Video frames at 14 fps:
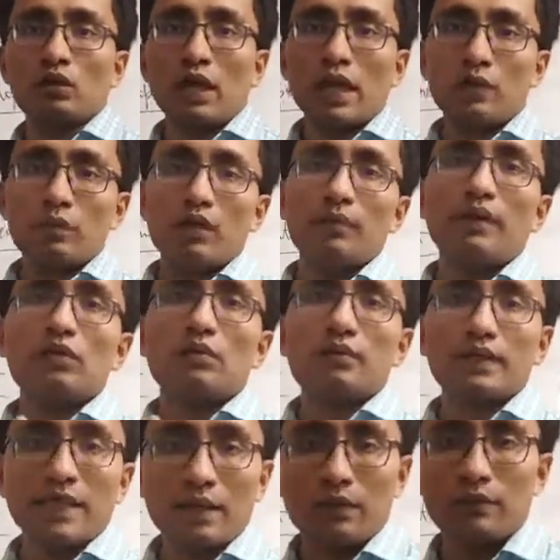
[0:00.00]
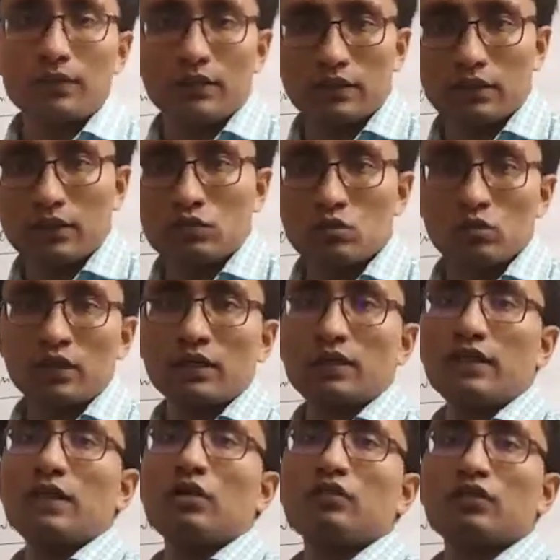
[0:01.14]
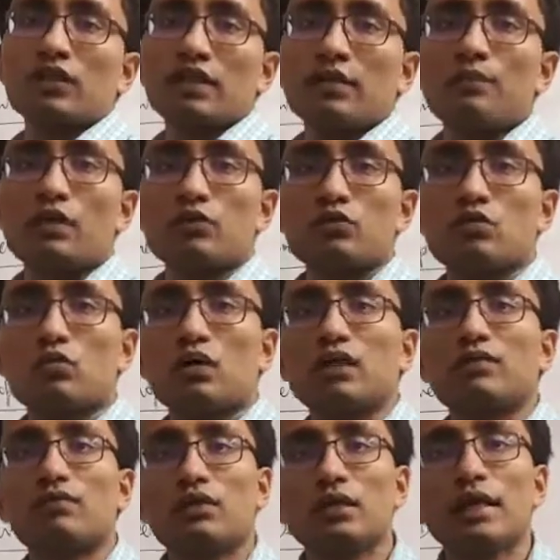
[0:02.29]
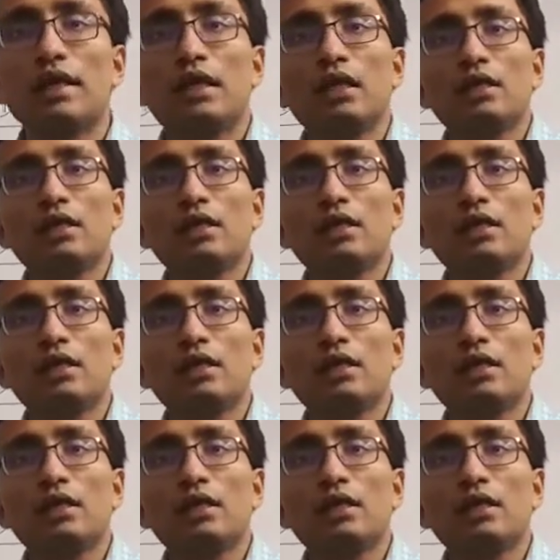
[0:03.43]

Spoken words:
acquirement of the capabilities, so that he or she can pursue whatever